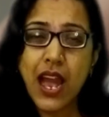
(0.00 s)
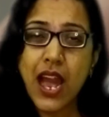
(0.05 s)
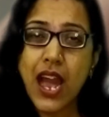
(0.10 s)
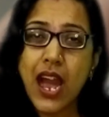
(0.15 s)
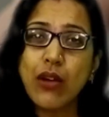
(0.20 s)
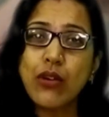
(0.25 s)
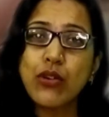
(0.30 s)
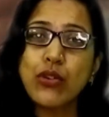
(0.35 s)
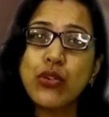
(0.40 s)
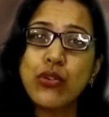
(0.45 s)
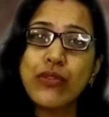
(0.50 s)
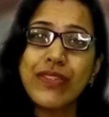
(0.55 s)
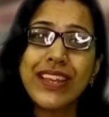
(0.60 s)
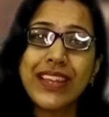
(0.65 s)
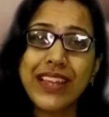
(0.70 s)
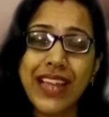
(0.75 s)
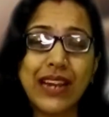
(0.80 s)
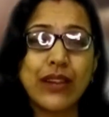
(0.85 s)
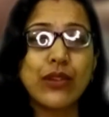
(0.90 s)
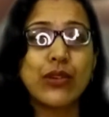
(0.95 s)
How do
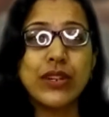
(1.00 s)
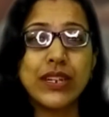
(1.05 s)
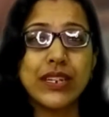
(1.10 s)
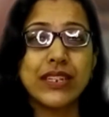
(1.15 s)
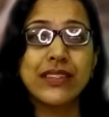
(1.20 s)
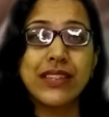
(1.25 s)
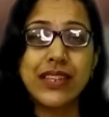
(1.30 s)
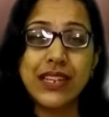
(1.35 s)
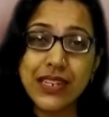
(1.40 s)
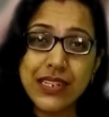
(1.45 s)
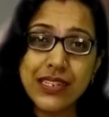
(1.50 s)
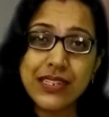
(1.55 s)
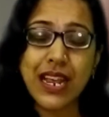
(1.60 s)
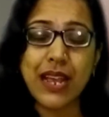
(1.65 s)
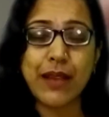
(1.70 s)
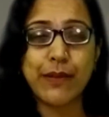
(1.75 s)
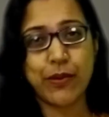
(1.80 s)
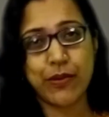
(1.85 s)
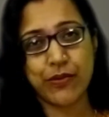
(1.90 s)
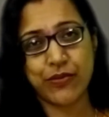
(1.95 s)
we calculate these
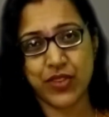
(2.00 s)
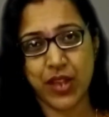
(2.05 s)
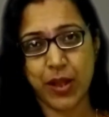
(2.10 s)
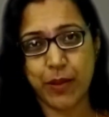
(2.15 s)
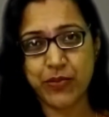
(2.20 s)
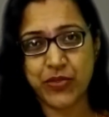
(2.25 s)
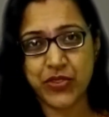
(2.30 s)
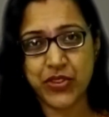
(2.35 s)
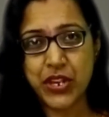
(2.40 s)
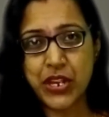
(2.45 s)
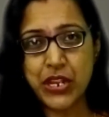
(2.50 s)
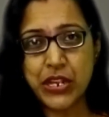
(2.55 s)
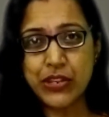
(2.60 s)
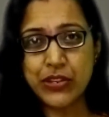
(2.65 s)
type of sums?